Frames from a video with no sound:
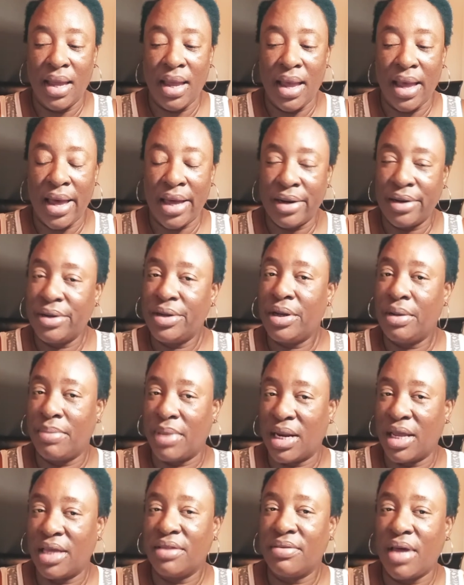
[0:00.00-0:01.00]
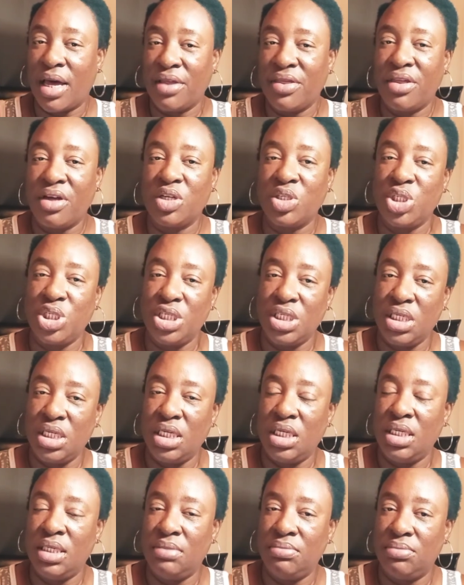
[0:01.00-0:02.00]
don't know, but I thought
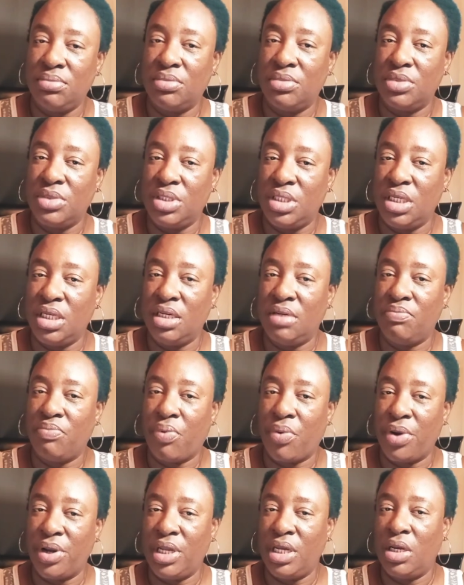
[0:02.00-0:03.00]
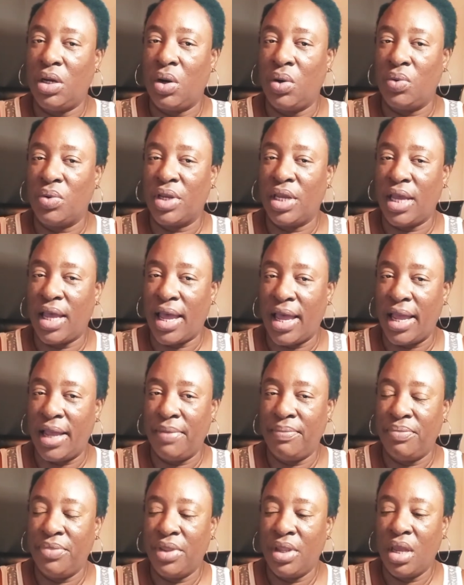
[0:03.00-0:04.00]
she did pretty
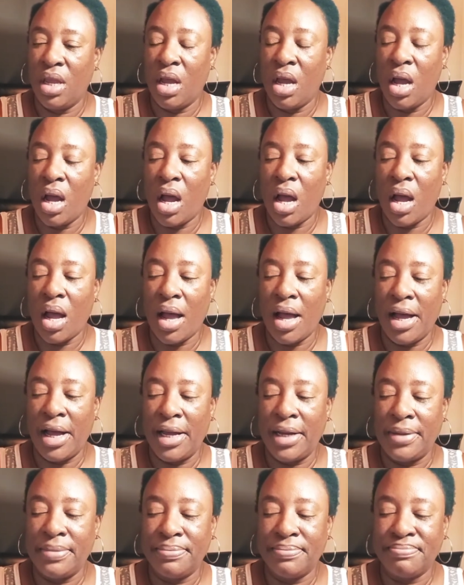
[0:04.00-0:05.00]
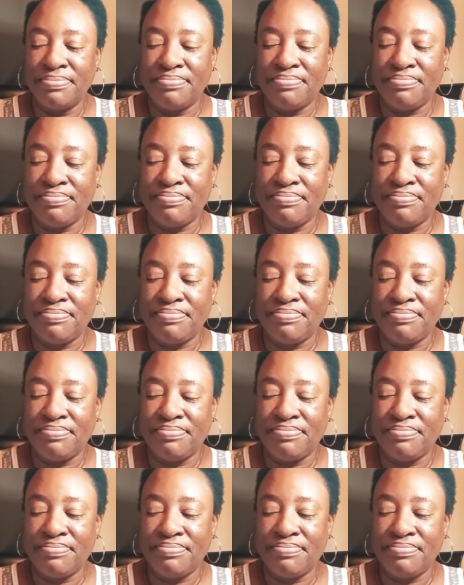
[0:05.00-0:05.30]
okay. I